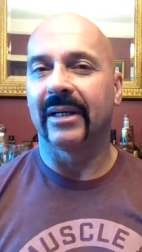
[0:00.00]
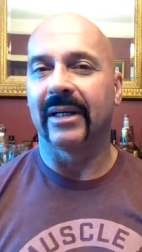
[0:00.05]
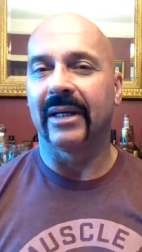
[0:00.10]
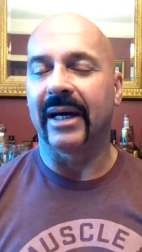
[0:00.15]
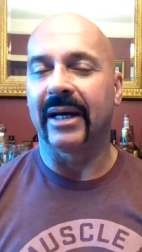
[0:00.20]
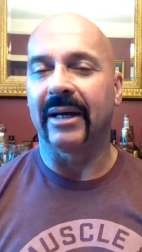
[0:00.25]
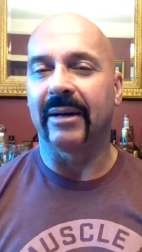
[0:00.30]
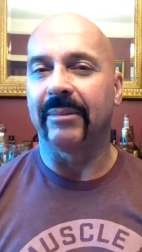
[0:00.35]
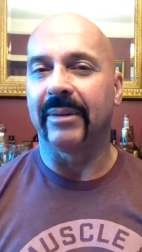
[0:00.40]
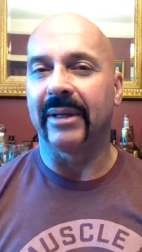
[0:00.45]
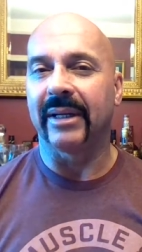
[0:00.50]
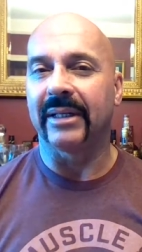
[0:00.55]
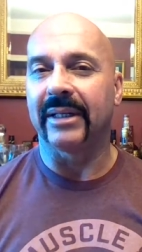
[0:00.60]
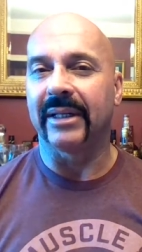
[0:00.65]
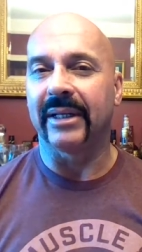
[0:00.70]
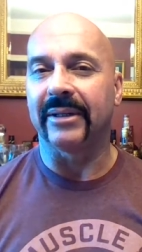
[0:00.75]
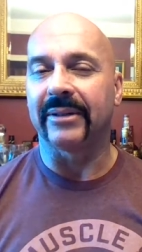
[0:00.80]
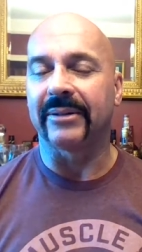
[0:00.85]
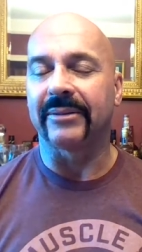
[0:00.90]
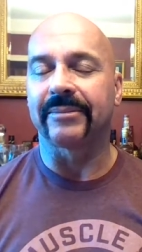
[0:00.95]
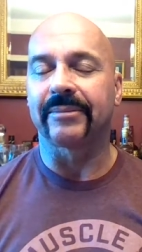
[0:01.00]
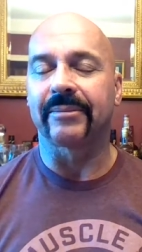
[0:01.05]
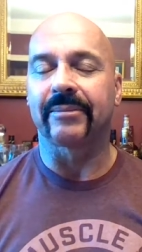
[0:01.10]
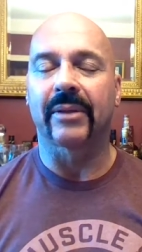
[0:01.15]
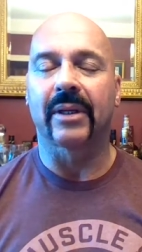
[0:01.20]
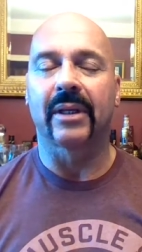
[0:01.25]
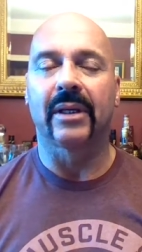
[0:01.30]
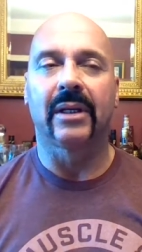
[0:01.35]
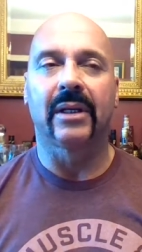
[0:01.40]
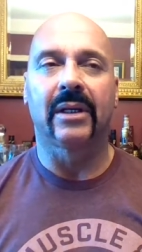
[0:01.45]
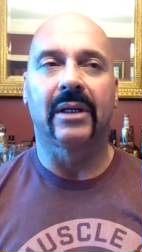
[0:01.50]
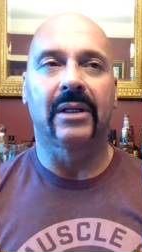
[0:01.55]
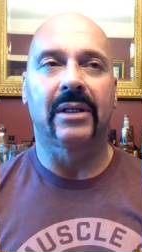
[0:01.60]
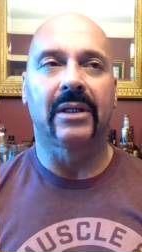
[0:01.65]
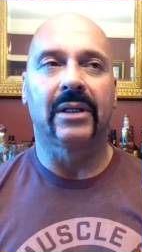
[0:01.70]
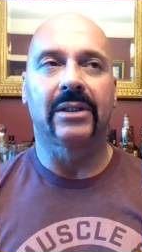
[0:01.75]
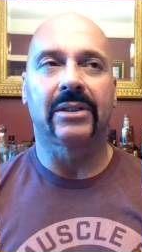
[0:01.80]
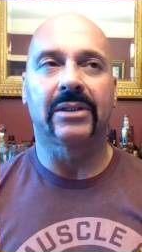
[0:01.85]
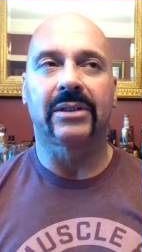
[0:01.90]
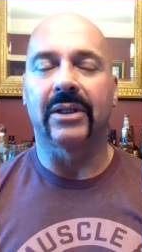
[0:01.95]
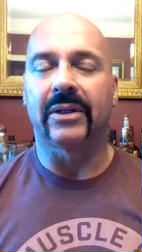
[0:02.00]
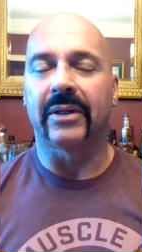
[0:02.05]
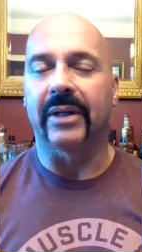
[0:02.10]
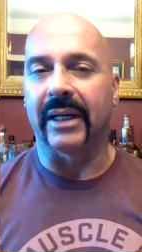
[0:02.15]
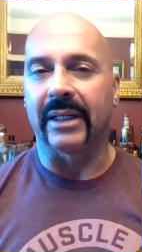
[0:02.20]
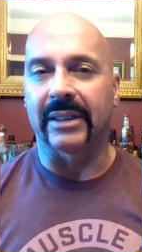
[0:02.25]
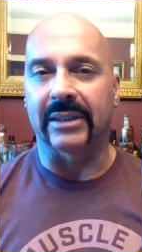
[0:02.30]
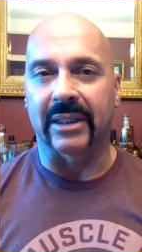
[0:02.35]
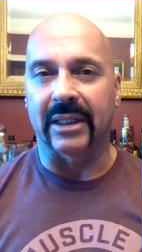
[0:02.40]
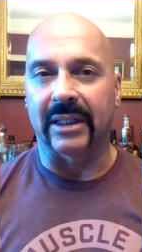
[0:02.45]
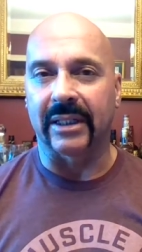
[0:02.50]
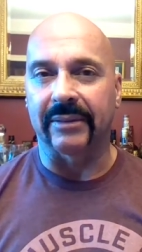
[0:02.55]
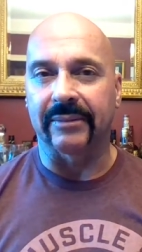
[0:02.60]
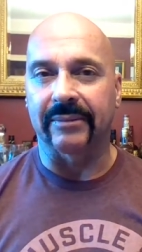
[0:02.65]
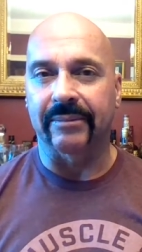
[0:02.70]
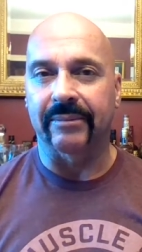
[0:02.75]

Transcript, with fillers: Not a big deal. Still excellent.